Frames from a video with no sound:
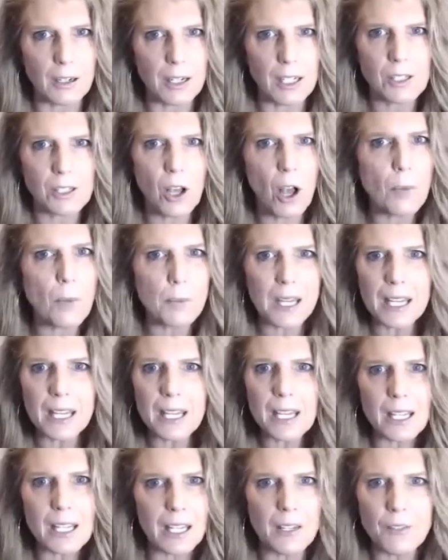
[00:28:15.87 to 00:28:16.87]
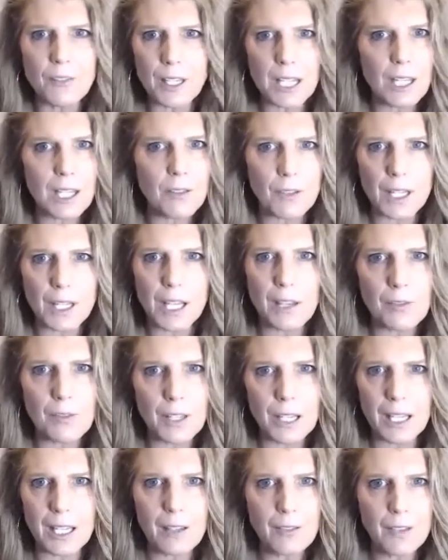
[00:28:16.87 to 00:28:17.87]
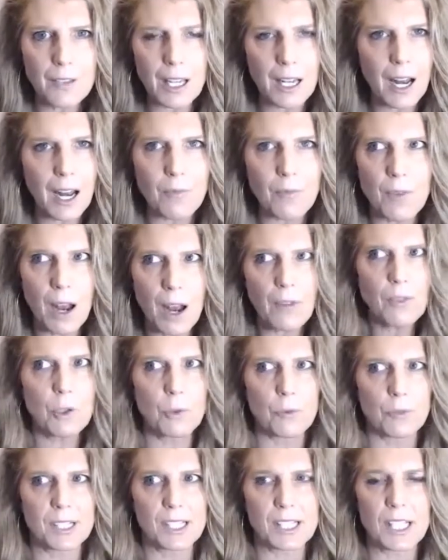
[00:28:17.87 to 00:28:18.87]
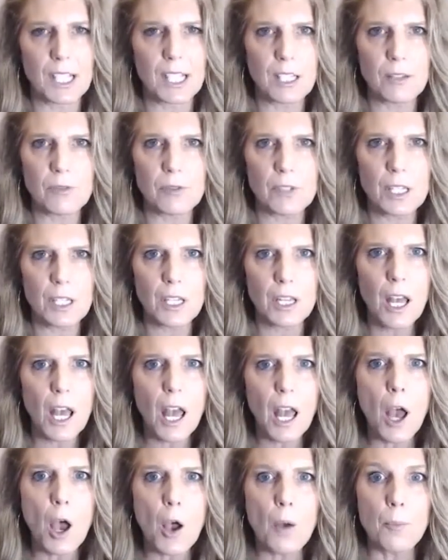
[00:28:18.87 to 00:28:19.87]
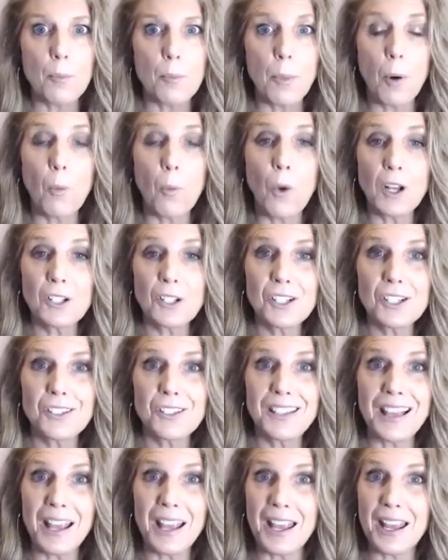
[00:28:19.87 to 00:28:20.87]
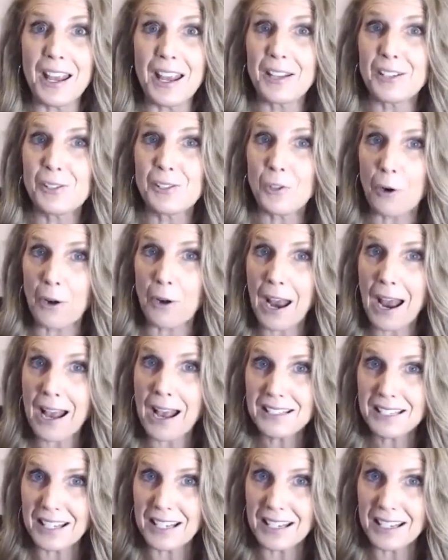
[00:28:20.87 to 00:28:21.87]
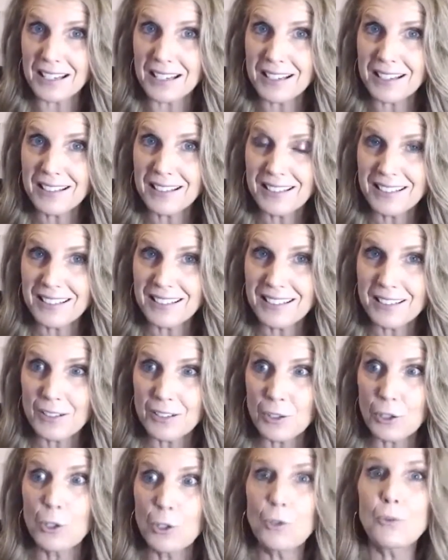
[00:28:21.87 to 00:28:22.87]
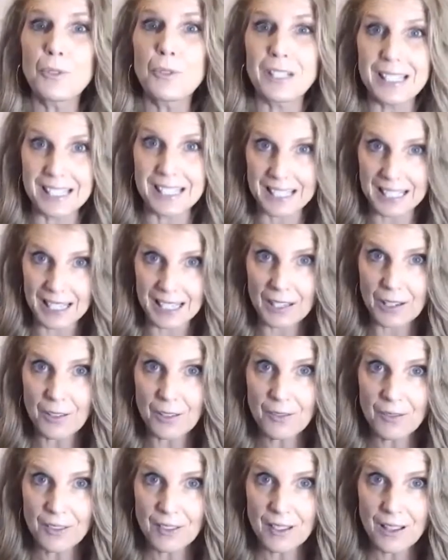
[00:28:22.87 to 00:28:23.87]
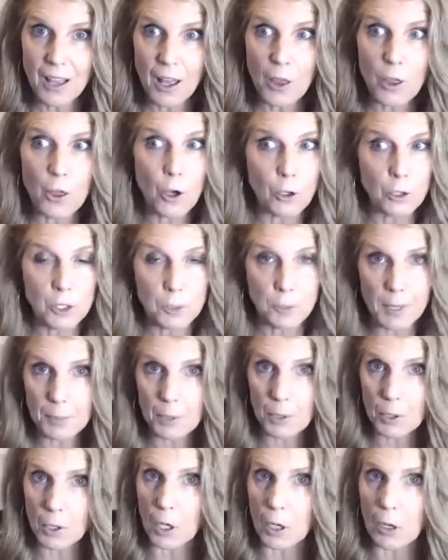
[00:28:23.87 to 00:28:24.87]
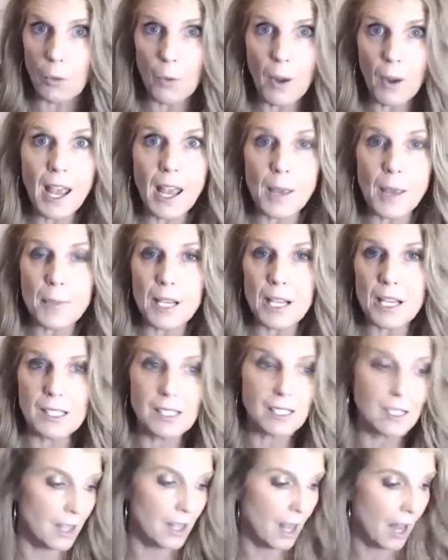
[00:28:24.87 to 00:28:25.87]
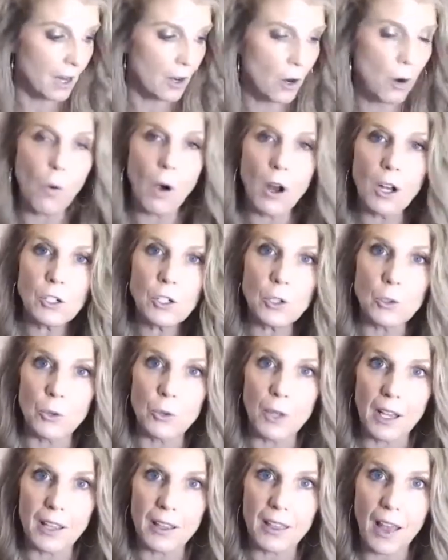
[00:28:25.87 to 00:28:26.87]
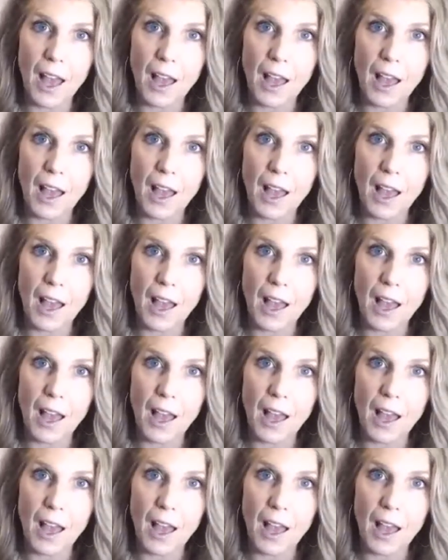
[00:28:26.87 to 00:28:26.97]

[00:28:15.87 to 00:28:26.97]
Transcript: It's all me giving, giving, giving, giving, and I've never received. But once they start asking to receive, those people go away because they don't want you like that.